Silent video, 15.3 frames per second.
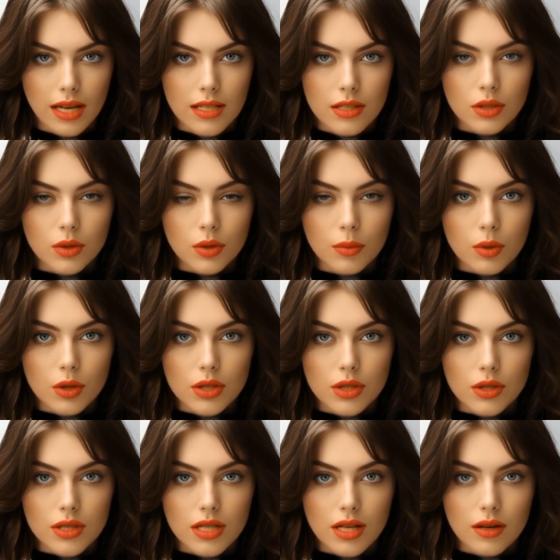as you immerse
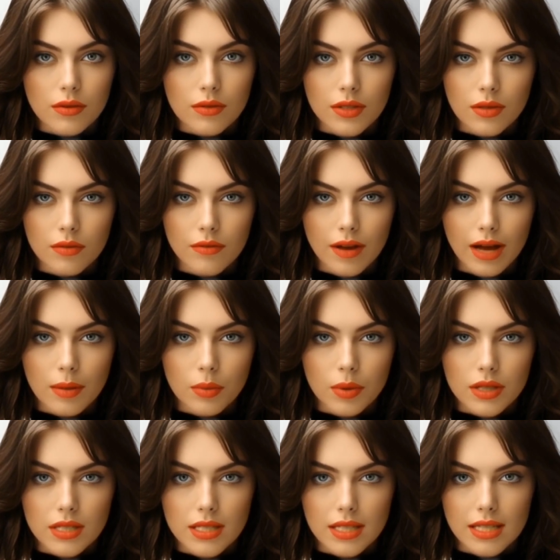yourself in the
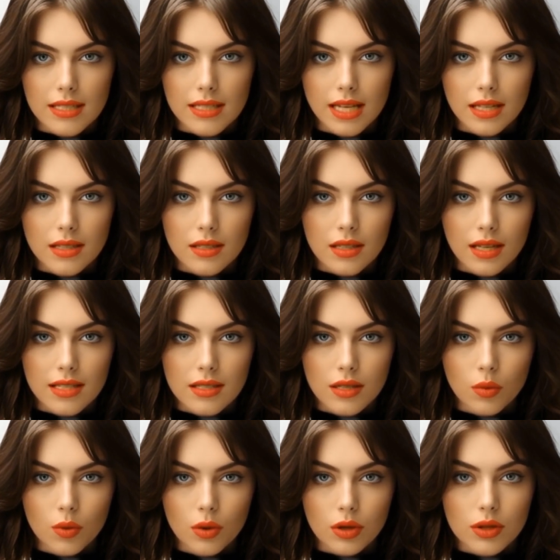vibrant and
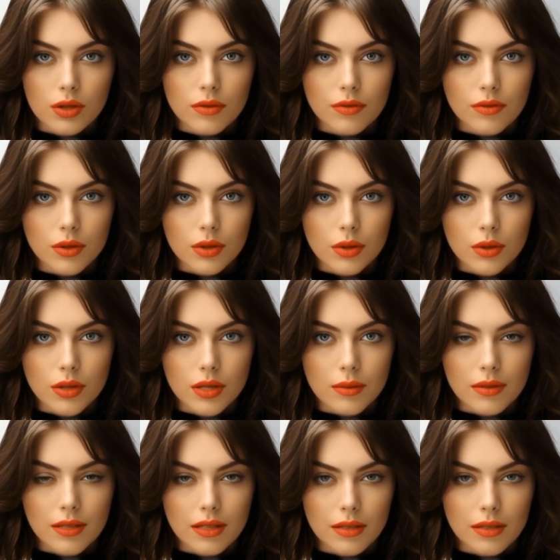tantalizing world of food.